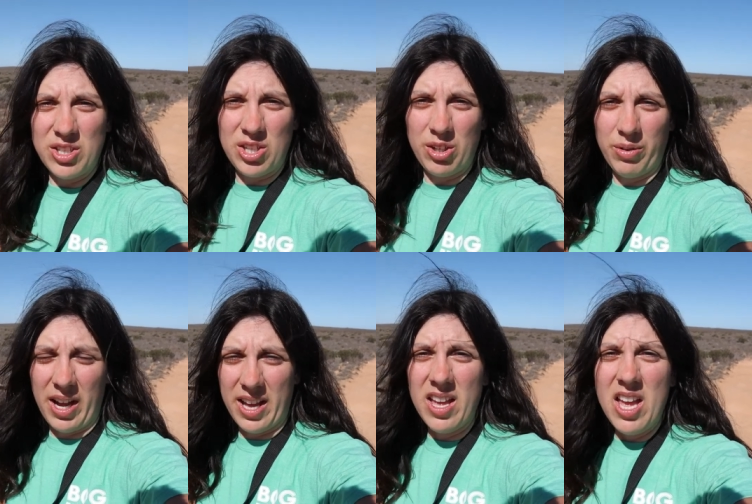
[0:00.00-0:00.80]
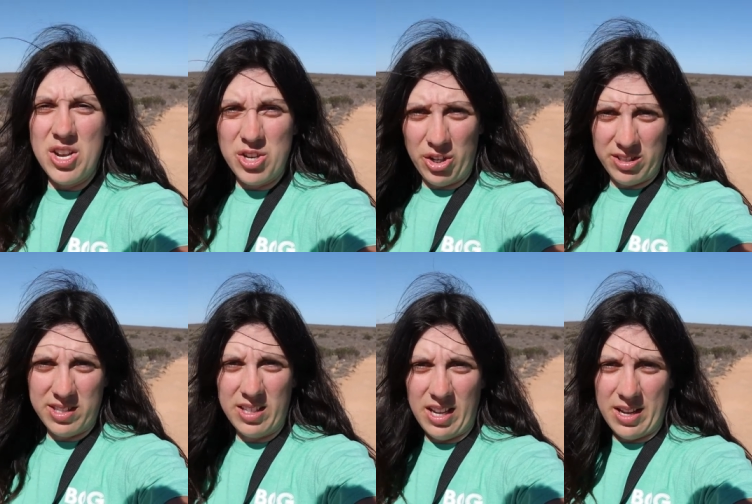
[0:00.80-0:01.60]
to
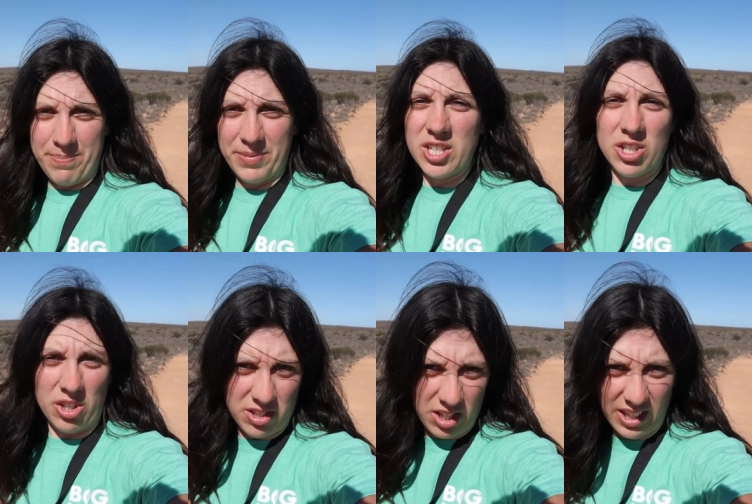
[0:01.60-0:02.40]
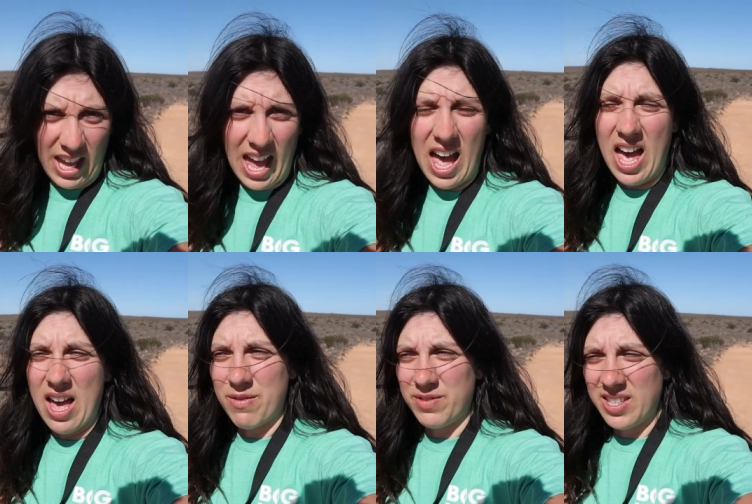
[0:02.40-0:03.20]
nurse their
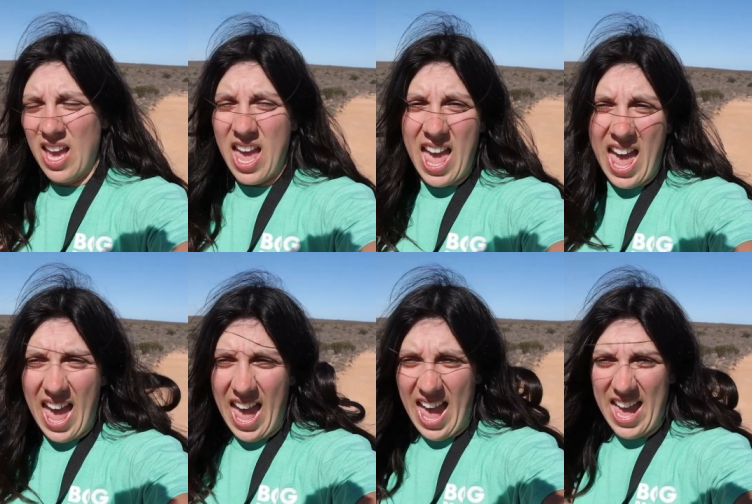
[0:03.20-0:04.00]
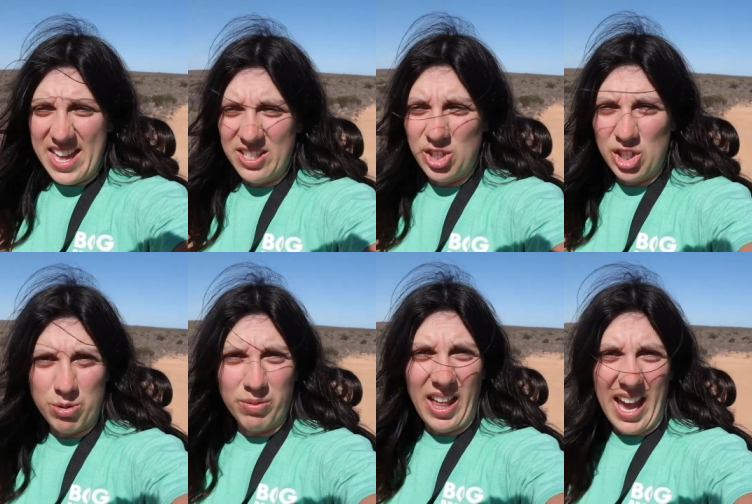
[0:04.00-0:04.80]
calves and
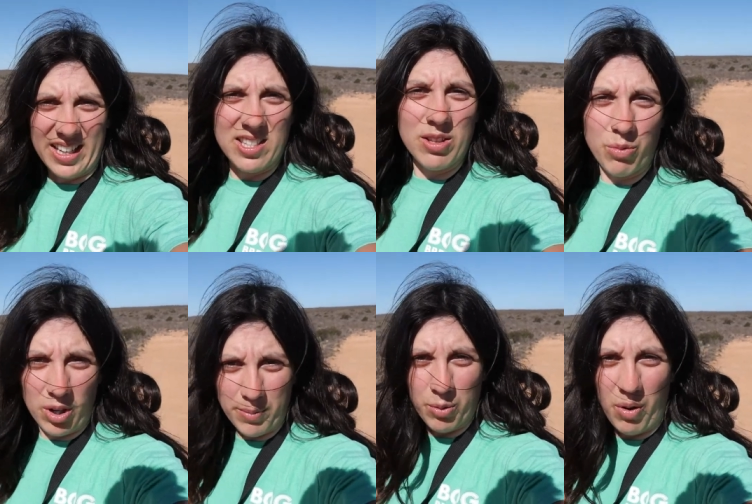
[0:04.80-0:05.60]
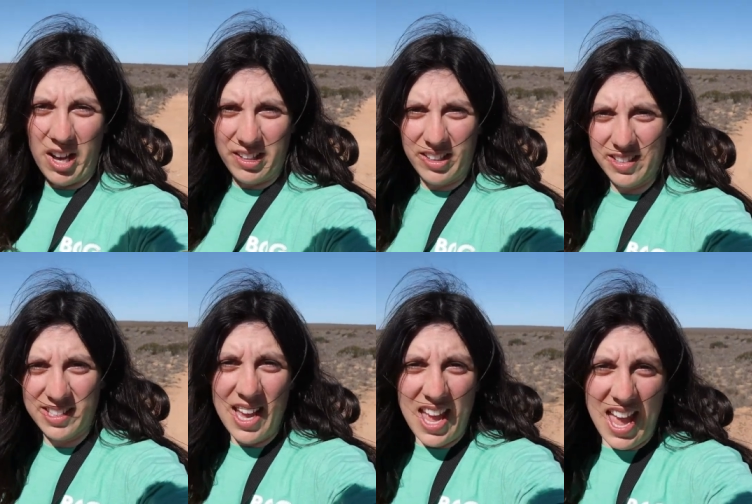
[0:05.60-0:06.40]
just relax in the warmer
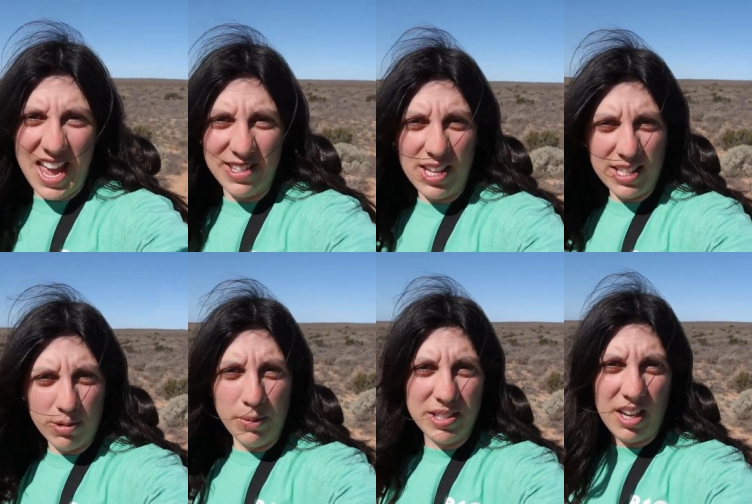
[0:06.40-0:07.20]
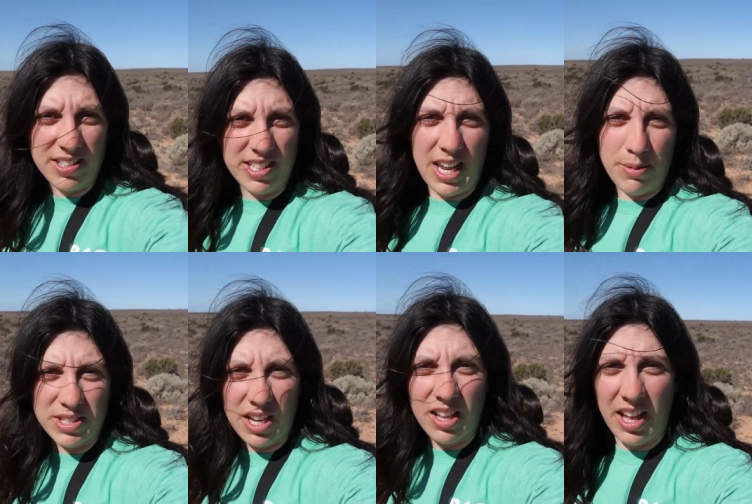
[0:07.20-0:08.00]
waters. And so that's what we saw today. We
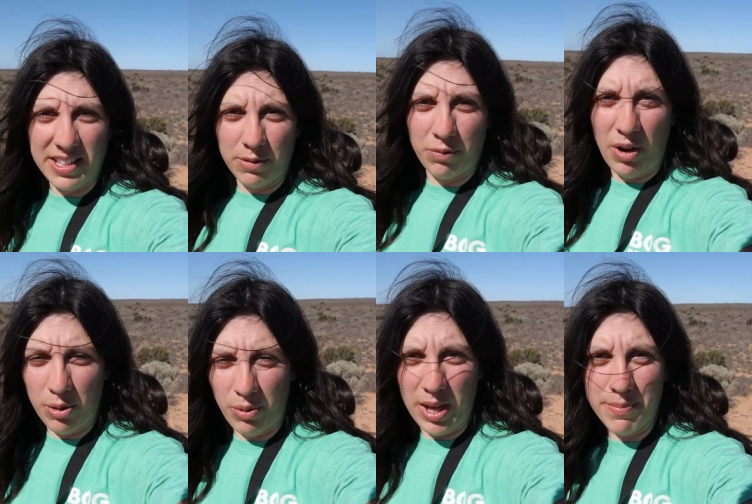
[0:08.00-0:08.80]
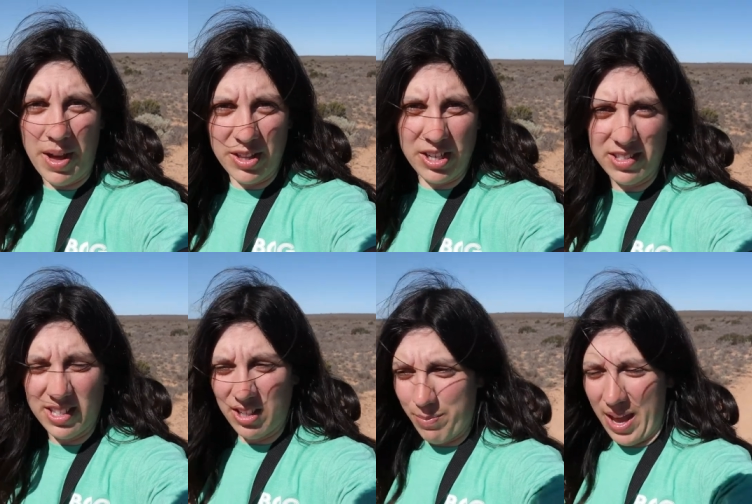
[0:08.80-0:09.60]
saw lots of right whale mothers
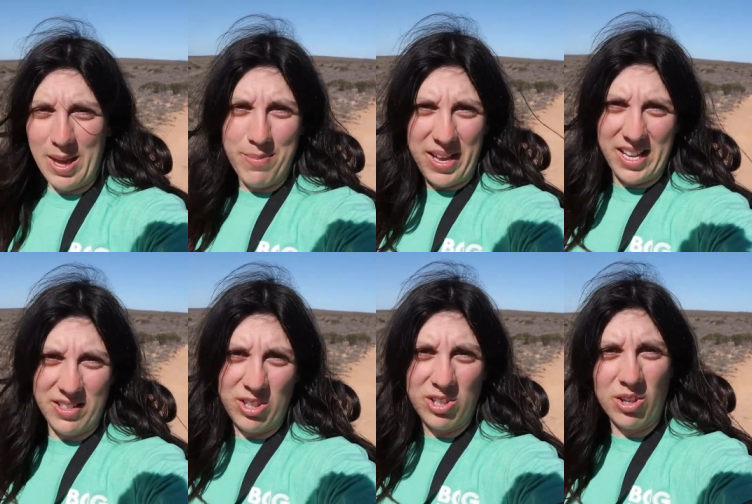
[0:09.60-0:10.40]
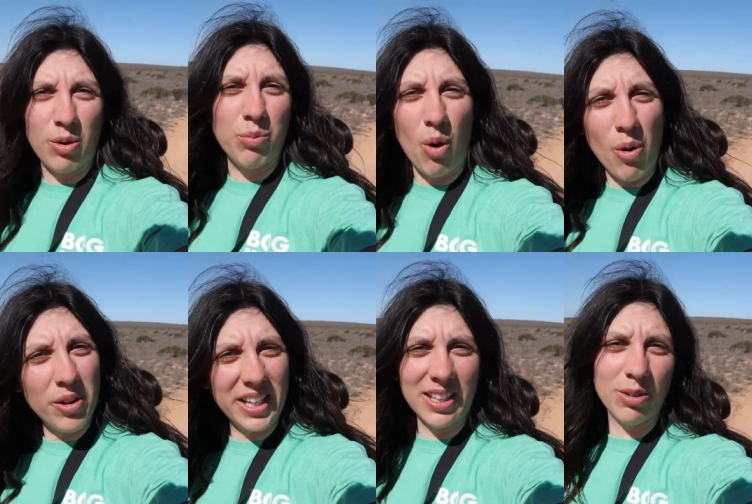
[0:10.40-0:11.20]
and their babies just sort of
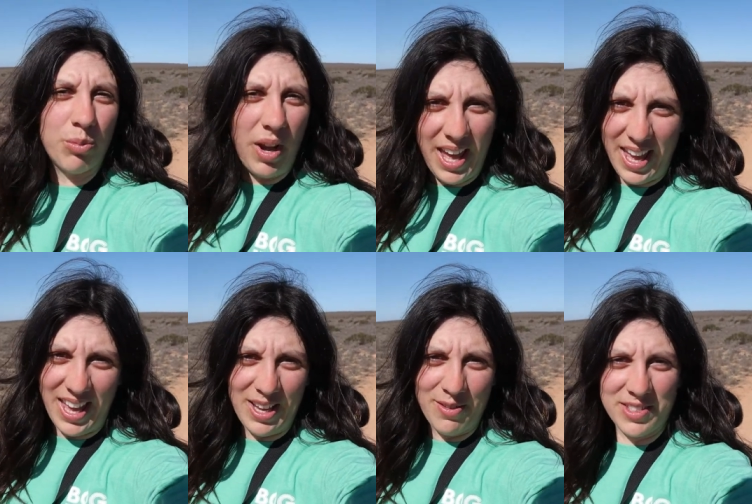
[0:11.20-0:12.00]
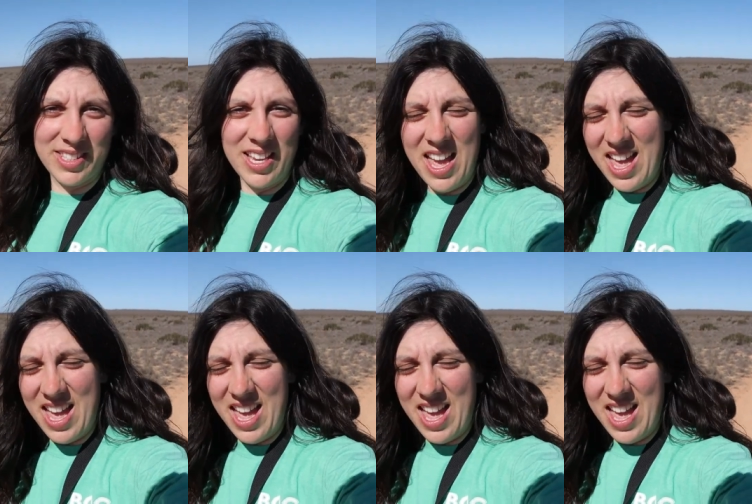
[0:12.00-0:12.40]
rolling in the waves.